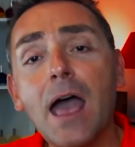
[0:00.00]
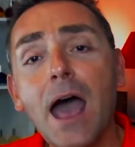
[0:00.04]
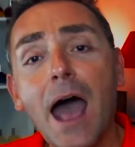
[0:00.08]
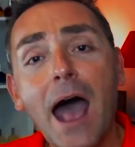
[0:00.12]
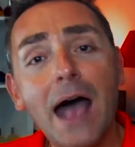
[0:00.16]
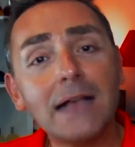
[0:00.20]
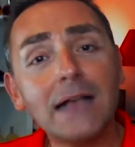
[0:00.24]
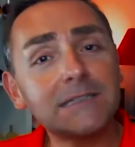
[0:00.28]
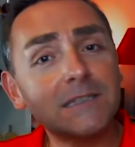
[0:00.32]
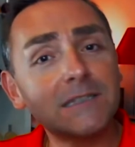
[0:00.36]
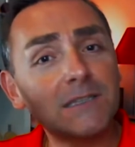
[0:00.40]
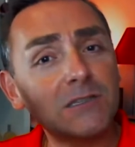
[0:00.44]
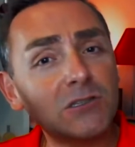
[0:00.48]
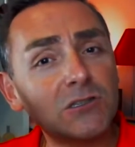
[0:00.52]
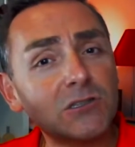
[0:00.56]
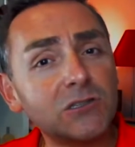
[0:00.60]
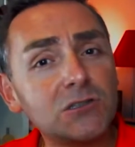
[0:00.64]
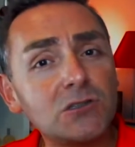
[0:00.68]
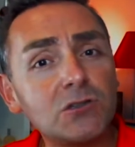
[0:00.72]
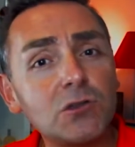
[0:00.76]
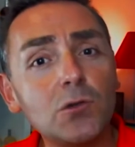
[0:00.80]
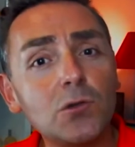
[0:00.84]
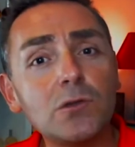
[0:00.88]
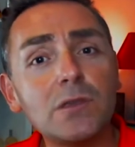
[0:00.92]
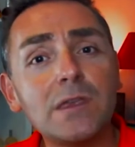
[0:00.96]
as the
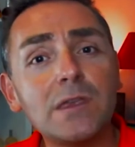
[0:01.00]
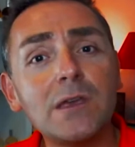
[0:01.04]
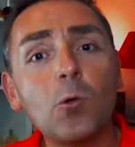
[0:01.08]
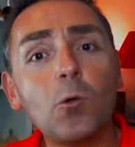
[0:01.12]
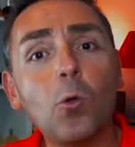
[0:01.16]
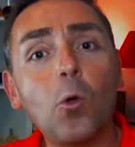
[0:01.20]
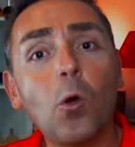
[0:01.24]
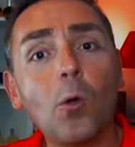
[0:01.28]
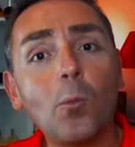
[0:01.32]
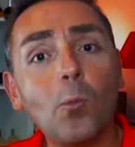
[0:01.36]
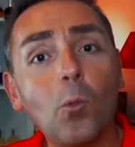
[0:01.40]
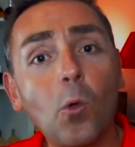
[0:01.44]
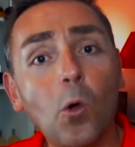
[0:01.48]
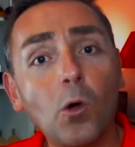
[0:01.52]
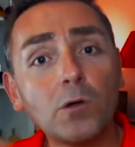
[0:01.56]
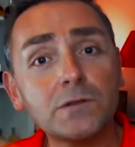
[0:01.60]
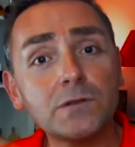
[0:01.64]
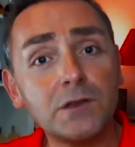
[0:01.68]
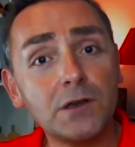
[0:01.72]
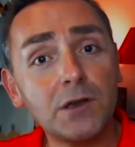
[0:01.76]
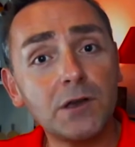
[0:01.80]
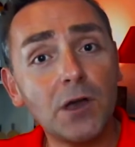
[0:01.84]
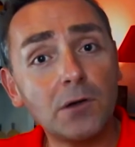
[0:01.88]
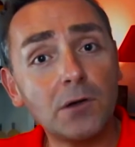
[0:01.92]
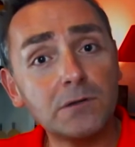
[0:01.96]
soothing warm
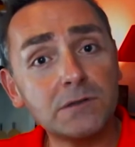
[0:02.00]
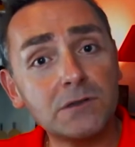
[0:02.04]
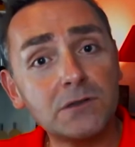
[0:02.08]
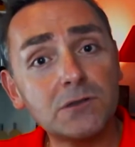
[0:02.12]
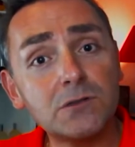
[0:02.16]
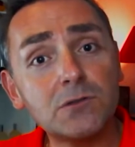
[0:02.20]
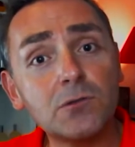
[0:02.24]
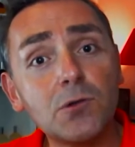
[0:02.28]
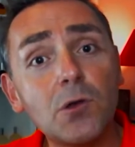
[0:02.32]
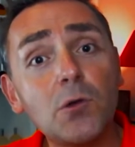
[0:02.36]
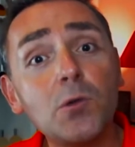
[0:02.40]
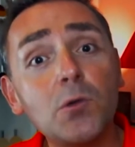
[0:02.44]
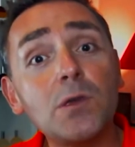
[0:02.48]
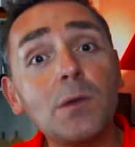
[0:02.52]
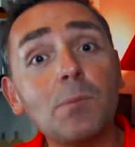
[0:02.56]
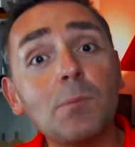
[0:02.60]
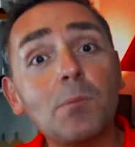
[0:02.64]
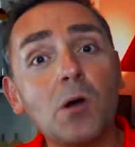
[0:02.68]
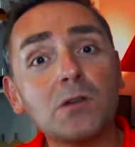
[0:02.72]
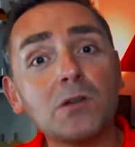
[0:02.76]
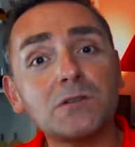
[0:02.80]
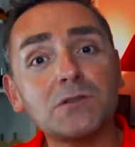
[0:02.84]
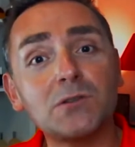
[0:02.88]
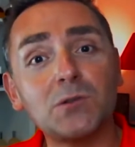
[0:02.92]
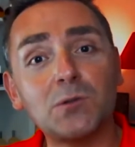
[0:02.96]
water goes through your
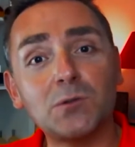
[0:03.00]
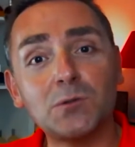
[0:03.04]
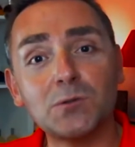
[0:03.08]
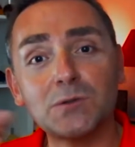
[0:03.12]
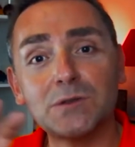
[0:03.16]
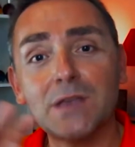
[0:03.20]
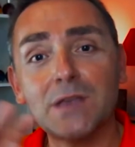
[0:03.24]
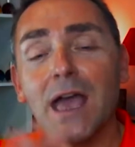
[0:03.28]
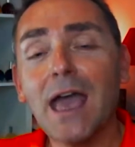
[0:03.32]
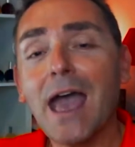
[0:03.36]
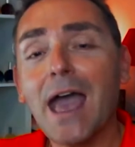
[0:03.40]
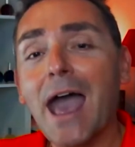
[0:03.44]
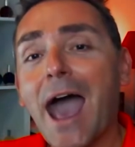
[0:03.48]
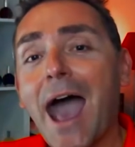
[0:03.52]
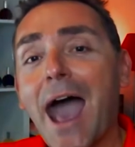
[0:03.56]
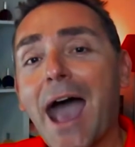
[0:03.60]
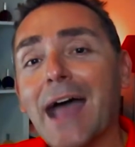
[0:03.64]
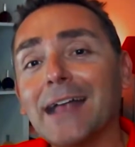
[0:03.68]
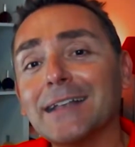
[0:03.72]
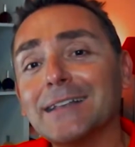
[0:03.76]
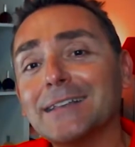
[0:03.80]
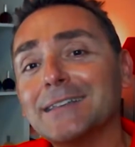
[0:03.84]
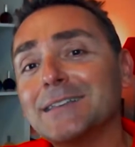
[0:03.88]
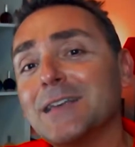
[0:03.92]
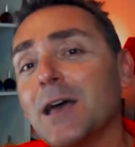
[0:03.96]
muscles
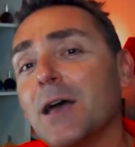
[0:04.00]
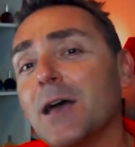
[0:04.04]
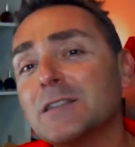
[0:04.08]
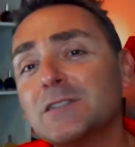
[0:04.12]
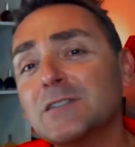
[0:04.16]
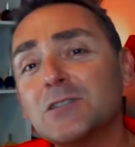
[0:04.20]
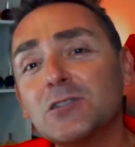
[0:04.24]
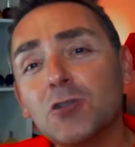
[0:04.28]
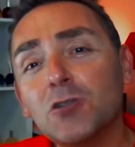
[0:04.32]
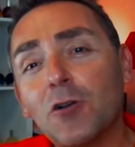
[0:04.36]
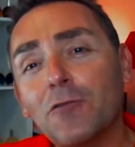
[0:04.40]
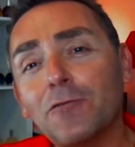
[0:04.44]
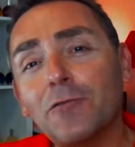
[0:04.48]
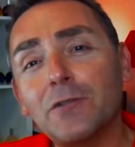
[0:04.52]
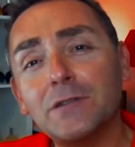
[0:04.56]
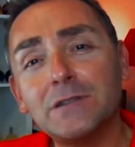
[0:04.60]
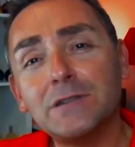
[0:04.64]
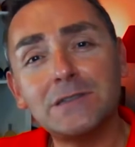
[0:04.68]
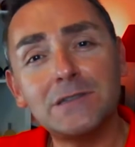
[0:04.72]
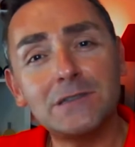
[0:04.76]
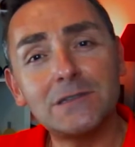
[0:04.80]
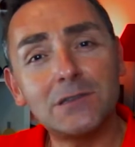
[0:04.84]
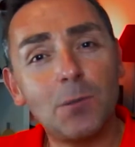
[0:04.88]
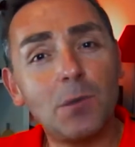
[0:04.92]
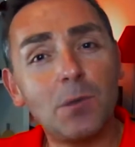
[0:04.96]
and
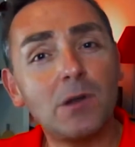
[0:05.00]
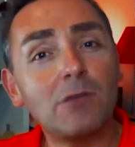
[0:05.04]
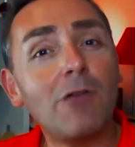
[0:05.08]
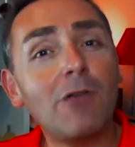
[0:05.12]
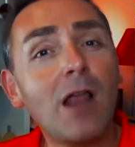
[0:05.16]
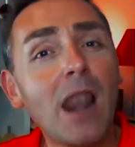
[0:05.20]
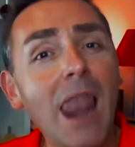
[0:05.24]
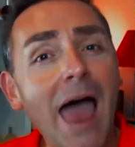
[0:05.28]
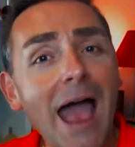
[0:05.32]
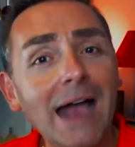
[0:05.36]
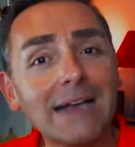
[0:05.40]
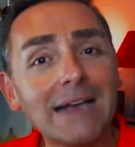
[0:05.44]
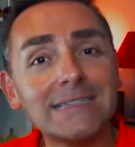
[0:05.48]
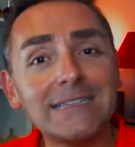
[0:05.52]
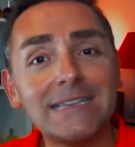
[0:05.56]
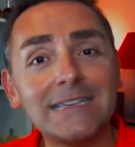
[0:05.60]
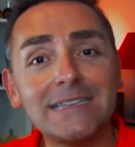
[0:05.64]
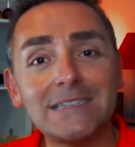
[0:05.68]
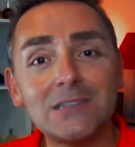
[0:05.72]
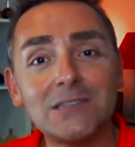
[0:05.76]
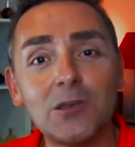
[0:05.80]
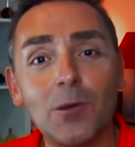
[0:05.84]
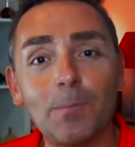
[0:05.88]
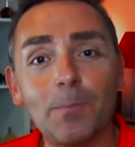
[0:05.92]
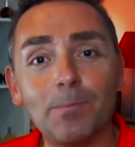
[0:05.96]
softens them and
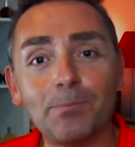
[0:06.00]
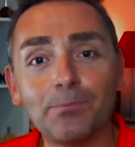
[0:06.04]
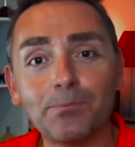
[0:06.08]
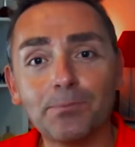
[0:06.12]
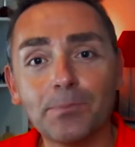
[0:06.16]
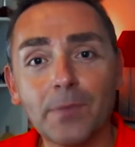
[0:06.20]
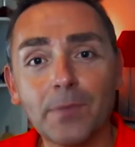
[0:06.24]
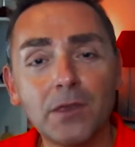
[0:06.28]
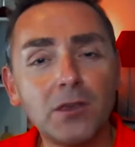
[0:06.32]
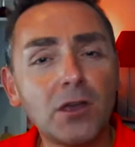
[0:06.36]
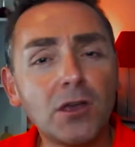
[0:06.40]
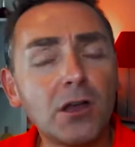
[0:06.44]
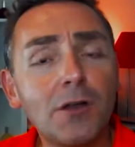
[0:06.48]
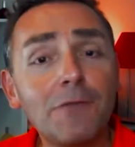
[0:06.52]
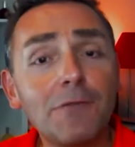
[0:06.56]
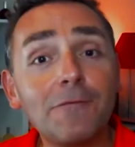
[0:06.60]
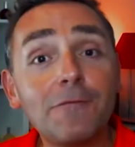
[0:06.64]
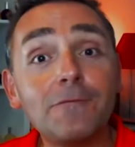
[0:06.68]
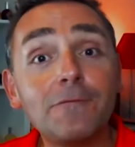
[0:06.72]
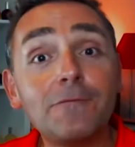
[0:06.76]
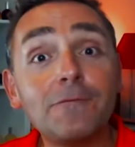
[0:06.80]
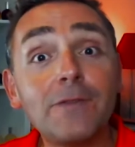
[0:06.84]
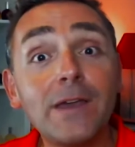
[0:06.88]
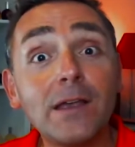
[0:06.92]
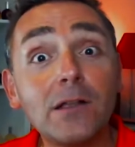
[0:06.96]
relaxes them. You're gonna
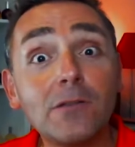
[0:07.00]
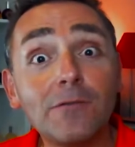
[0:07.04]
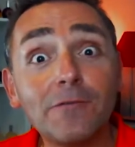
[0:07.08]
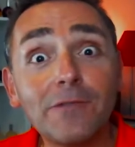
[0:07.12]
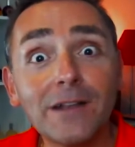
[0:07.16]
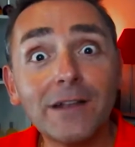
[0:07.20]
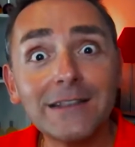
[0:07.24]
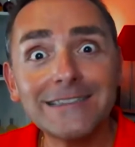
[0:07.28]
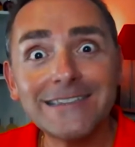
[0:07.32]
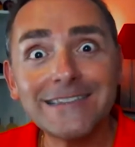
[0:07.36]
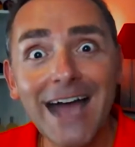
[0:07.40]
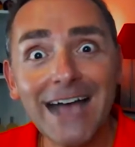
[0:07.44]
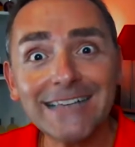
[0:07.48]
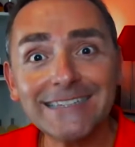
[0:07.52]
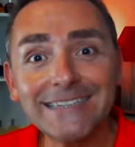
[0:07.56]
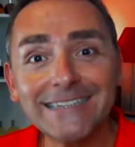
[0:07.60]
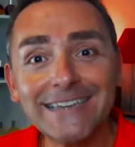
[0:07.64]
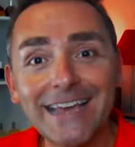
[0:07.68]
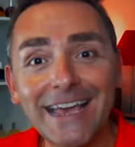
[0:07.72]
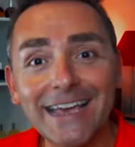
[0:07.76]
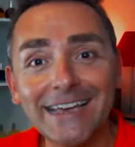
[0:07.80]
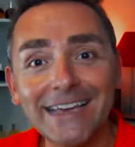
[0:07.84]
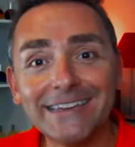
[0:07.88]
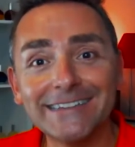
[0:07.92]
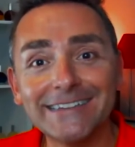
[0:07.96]
feel
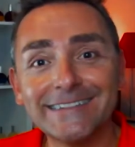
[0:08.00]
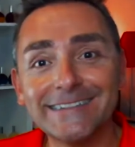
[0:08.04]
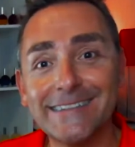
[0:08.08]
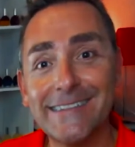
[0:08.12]
fantastic.